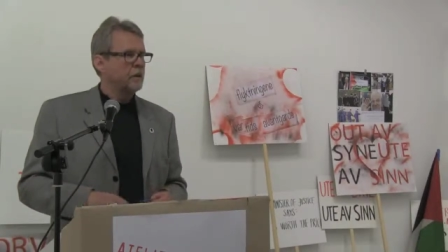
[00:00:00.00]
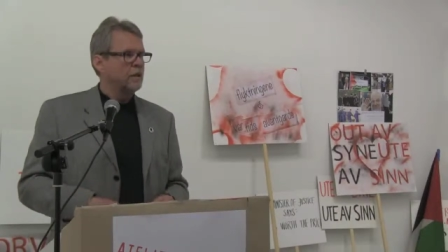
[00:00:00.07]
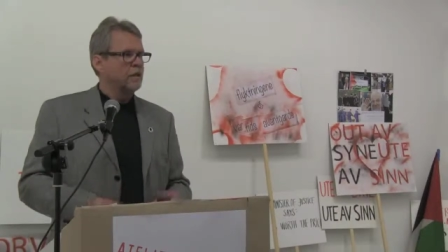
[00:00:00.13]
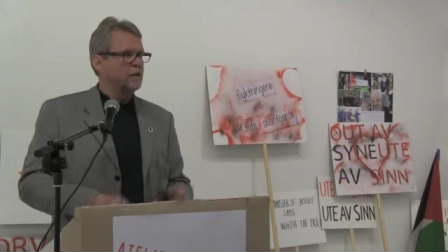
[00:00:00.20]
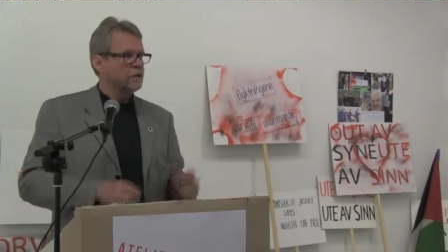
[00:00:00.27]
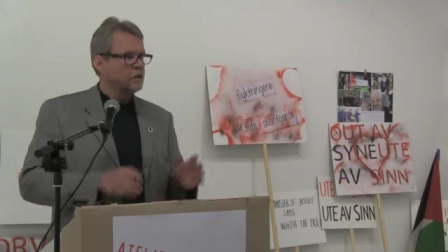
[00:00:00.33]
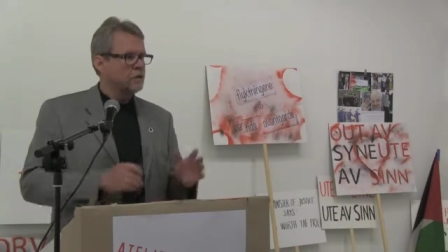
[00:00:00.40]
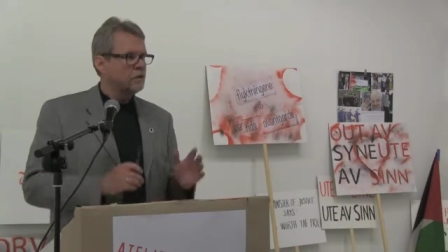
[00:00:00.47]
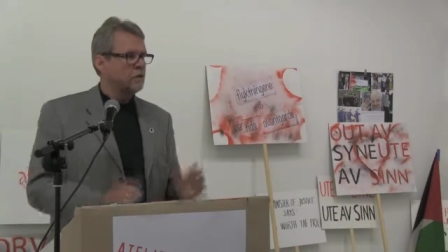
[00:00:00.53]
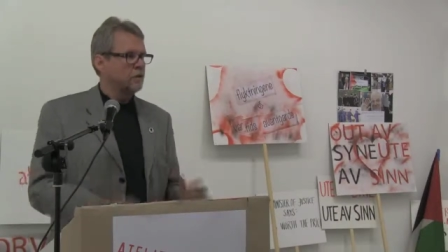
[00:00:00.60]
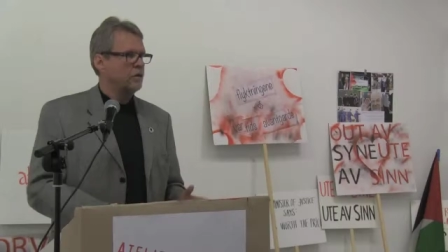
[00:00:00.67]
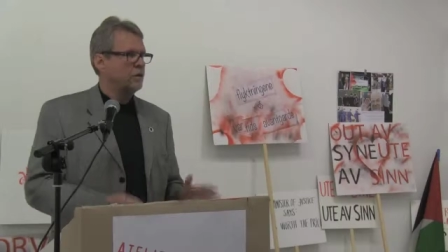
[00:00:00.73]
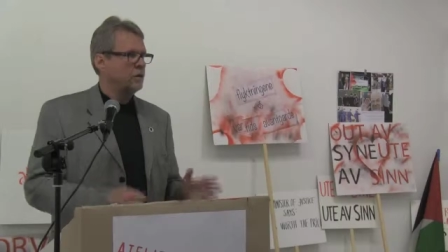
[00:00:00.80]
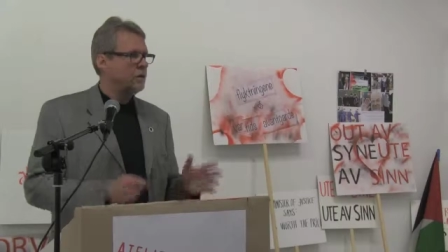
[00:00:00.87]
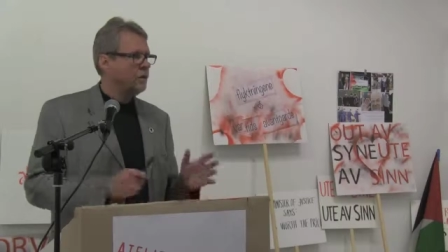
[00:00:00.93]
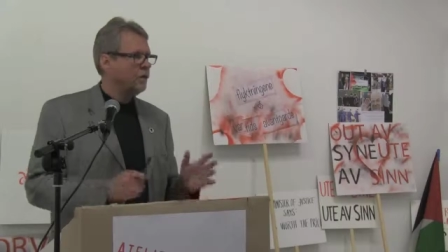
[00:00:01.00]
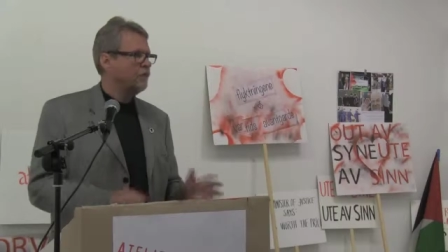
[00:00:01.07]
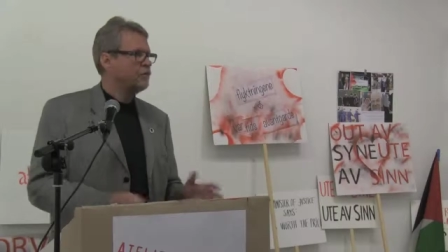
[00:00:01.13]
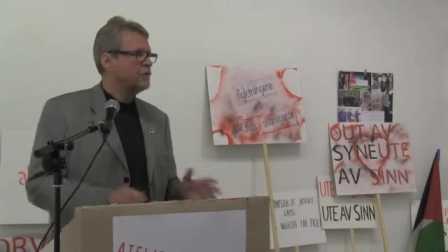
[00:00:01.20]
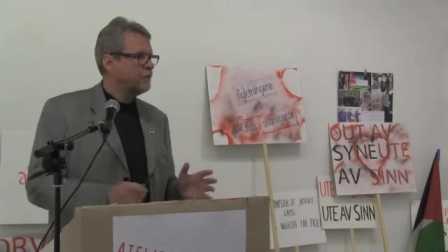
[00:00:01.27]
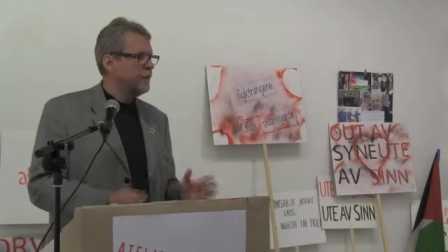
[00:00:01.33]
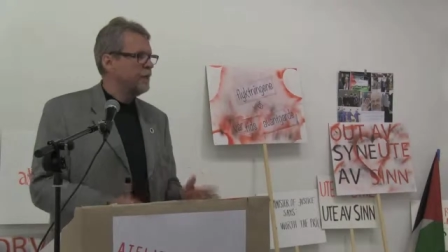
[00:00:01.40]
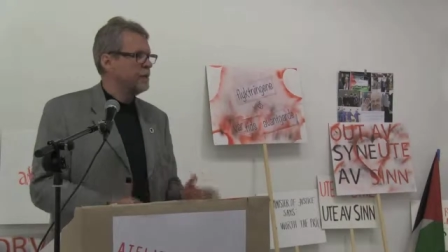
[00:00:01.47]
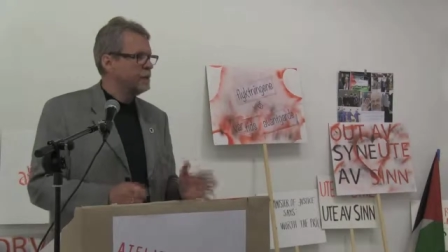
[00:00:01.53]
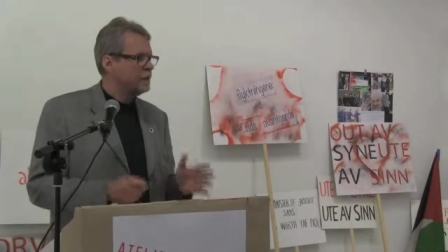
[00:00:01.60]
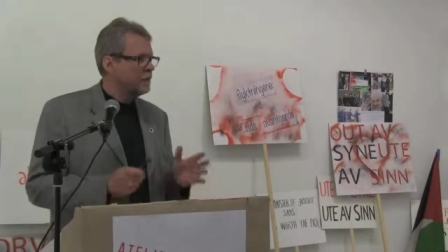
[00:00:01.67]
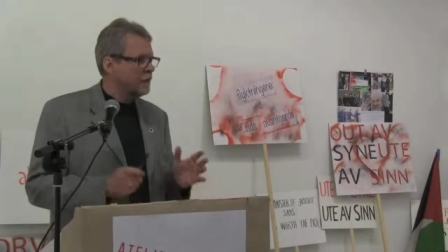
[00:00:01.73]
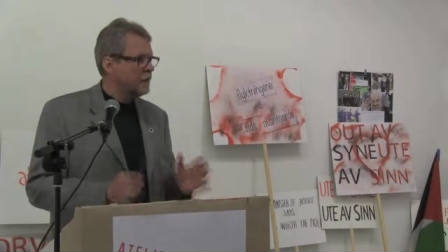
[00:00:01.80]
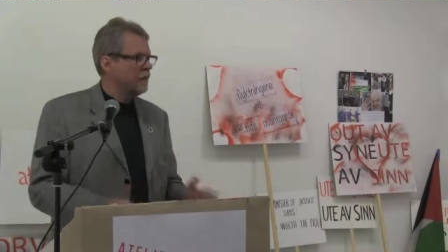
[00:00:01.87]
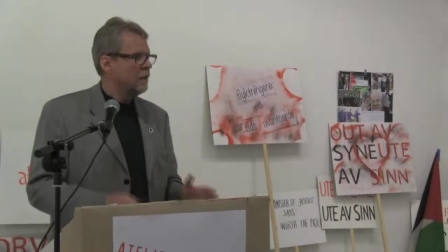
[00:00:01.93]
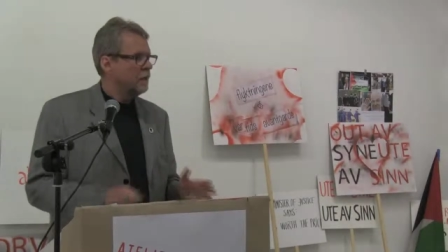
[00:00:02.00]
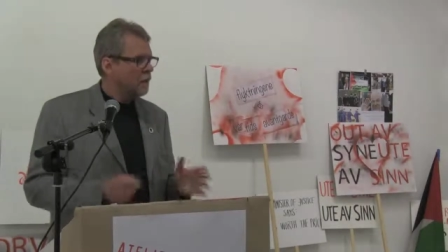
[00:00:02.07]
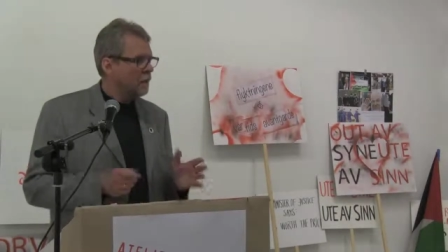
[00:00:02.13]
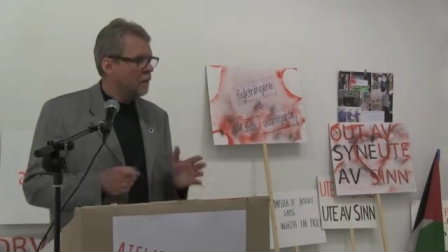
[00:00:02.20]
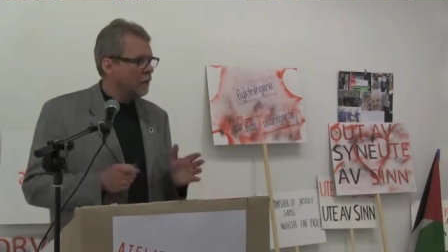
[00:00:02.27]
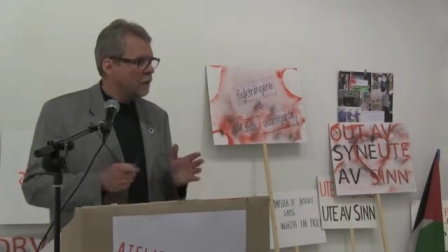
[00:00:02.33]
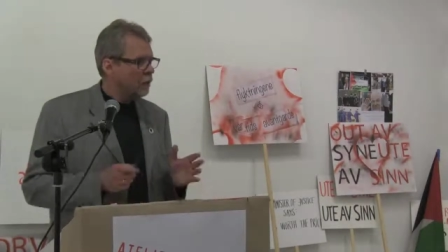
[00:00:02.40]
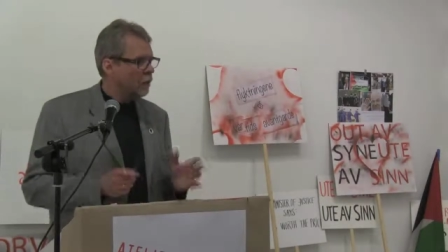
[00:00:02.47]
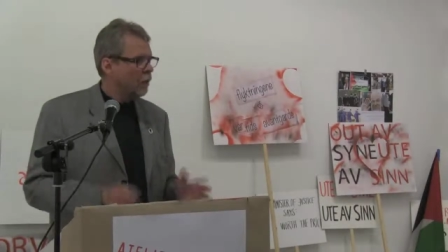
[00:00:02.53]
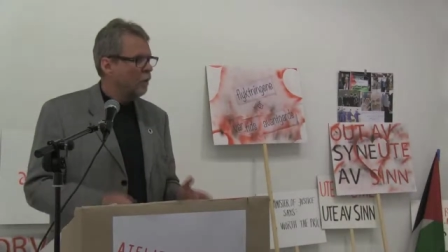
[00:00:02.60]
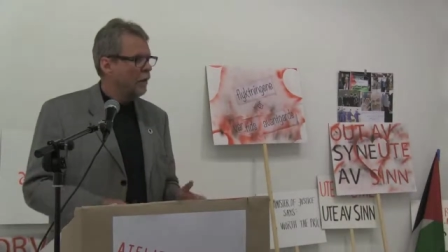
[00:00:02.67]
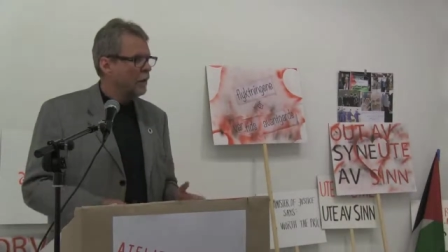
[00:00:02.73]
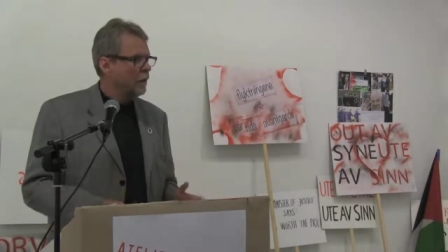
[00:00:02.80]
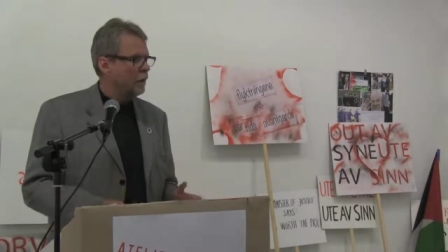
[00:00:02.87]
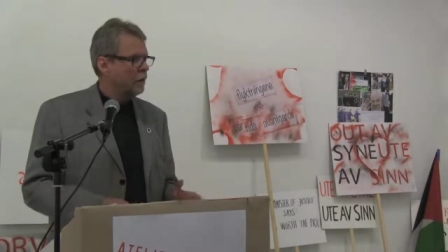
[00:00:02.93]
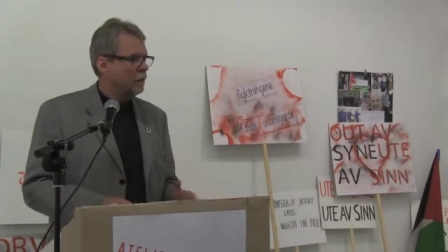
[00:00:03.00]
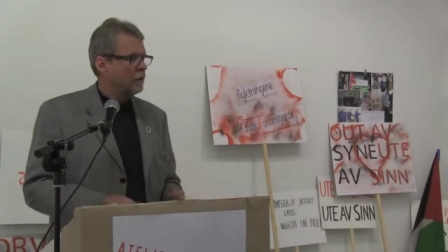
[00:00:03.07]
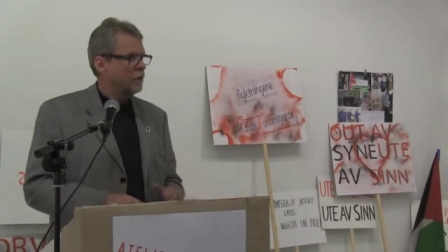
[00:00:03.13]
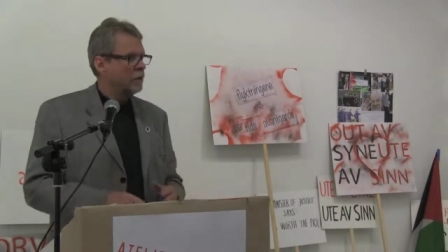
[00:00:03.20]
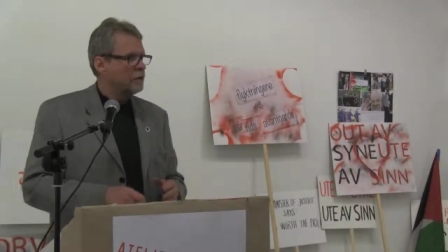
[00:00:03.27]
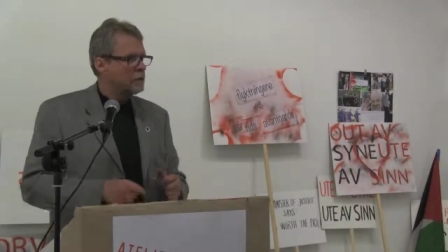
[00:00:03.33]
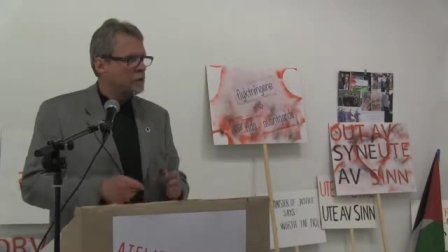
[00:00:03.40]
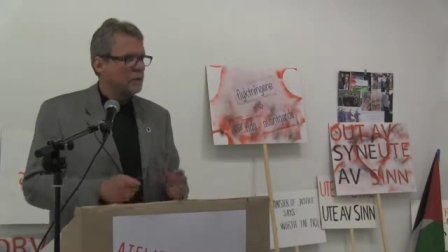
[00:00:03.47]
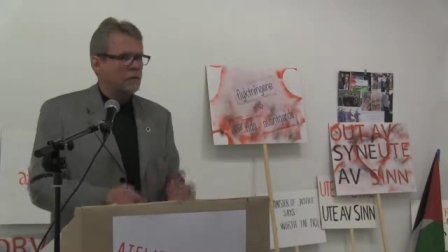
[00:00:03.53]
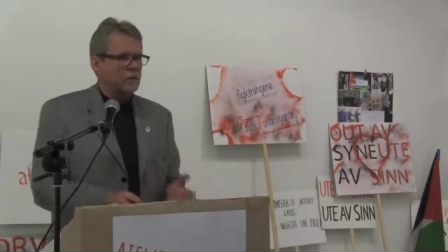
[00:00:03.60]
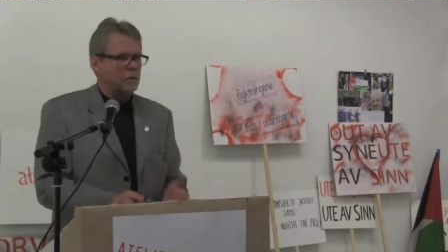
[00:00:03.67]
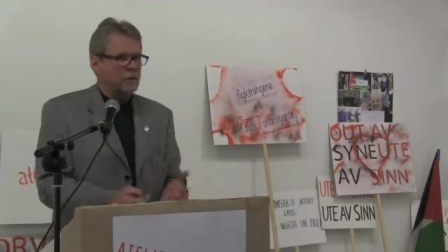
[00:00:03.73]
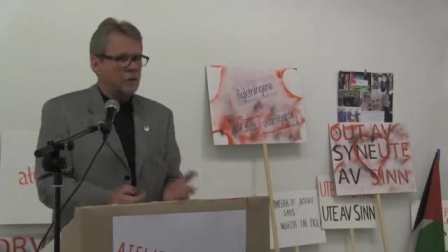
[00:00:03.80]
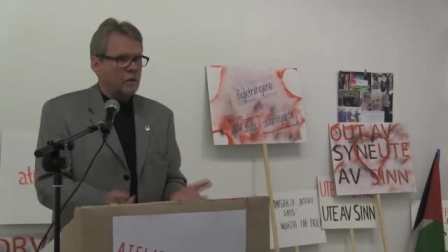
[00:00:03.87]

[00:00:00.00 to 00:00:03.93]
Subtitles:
There's not enough space in Norway. There's not